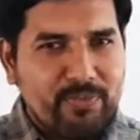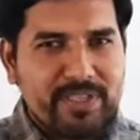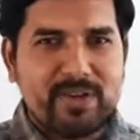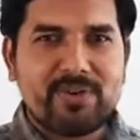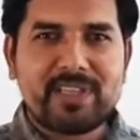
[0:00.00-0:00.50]

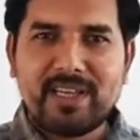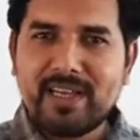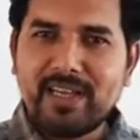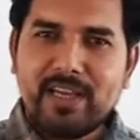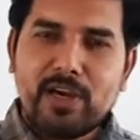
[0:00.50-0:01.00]
whichever
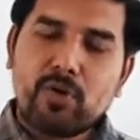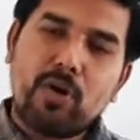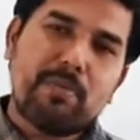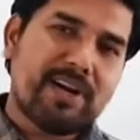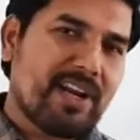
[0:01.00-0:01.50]
the
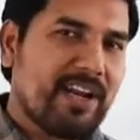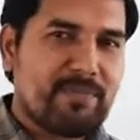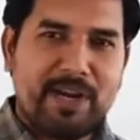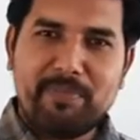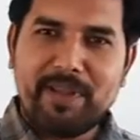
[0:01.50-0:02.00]
raw material it
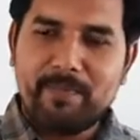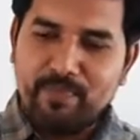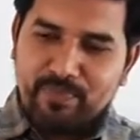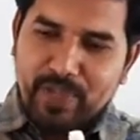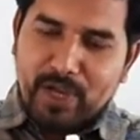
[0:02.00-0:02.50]
might
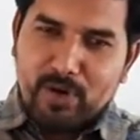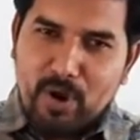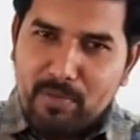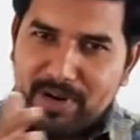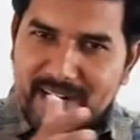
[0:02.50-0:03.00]
be.
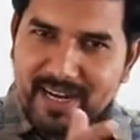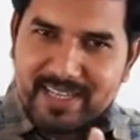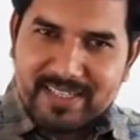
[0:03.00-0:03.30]
Raw material is